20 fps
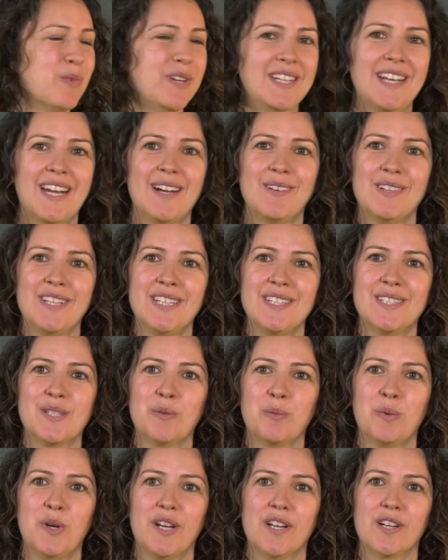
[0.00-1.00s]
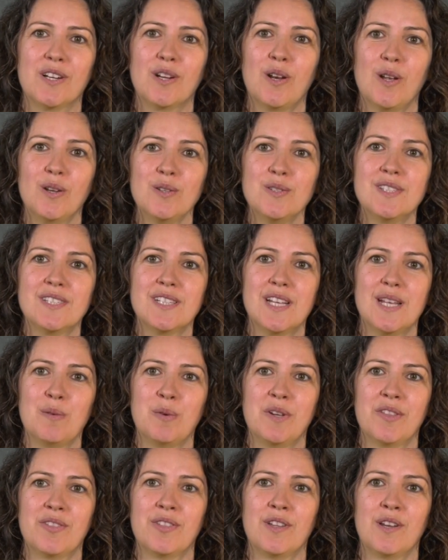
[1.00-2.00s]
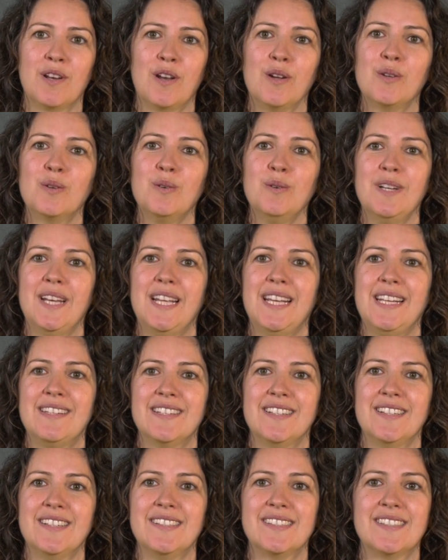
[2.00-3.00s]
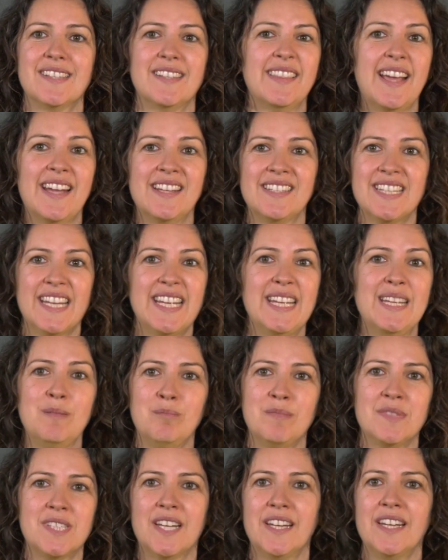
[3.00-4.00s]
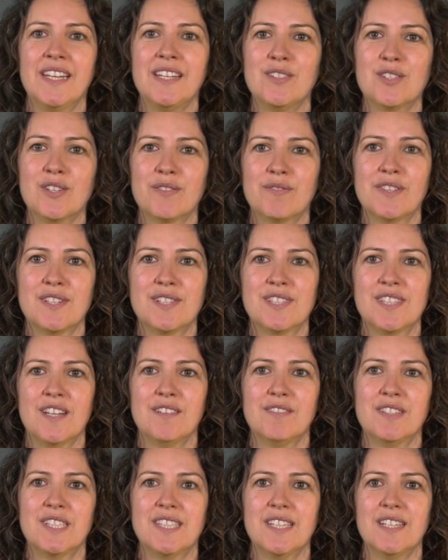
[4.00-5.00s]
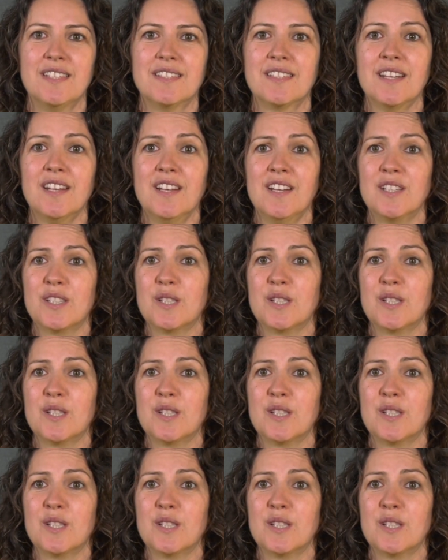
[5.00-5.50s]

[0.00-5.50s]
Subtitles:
and we now need to work closely with the local leaders and their teams at each of the services